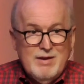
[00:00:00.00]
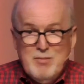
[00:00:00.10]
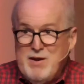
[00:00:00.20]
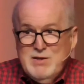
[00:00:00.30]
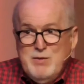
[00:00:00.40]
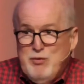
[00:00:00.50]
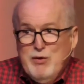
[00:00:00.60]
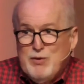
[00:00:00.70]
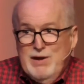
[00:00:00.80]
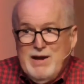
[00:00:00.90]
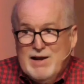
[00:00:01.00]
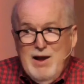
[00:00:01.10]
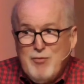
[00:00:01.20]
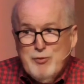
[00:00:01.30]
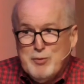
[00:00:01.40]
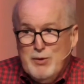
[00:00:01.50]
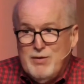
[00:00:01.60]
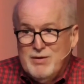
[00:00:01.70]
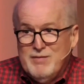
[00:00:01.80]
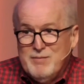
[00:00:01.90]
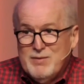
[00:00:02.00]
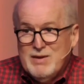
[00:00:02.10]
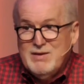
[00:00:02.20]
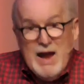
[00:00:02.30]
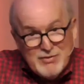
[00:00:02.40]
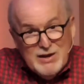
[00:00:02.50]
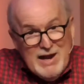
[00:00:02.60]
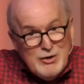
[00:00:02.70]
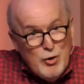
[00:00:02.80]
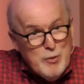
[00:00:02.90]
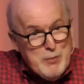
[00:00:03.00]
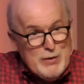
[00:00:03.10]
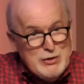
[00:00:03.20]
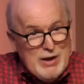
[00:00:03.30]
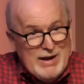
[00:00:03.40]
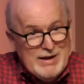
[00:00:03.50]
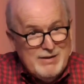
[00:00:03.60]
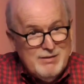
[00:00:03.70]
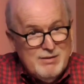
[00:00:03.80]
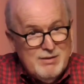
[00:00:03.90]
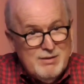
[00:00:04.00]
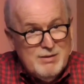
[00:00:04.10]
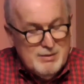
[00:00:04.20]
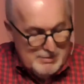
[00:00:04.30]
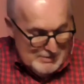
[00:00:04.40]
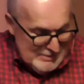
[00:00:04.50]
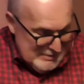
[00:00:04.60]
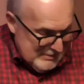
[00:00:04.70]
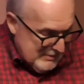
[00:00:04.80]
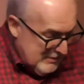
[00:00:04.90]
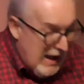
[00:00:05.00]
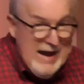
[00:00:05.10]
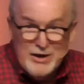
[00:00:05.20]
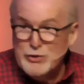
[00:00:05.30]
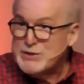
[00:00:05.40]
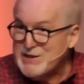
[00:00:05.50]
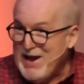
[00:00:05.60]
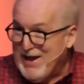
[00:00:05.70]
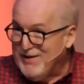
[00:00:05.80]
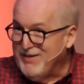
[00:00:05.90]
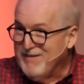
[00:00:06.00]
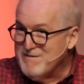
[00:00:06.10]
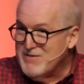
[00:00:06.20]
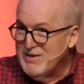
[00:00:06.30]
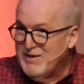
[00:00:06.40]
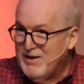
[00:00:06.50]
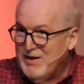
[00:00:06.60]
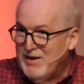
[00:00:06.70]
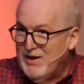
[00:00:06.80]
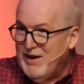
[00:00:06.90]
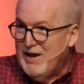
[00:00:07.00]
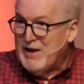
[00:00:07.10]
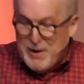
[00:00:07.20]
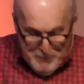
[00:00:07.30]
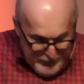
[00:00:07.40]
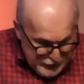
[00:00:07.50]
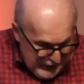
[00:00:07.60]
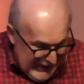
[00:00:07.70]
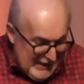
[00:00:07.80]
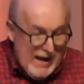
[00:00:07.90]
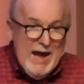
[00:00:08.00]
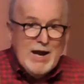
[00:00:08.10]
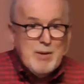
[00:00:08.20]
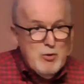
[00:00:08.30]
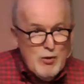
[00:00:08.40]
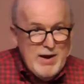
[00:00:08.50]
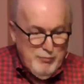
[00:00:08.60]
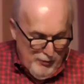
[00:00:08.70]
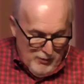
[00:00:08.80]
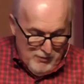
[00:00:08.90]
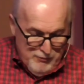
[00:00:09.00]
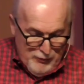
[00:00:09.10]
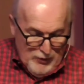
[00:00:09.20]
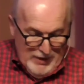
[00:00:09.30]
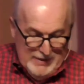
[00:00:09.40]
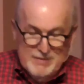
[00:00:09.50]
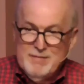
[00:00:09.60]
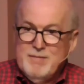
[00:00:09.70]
It makes me feel really uncomfortable. Not that I don't appreciate it. I understand. And I appreciate it, and I'm grateful for it.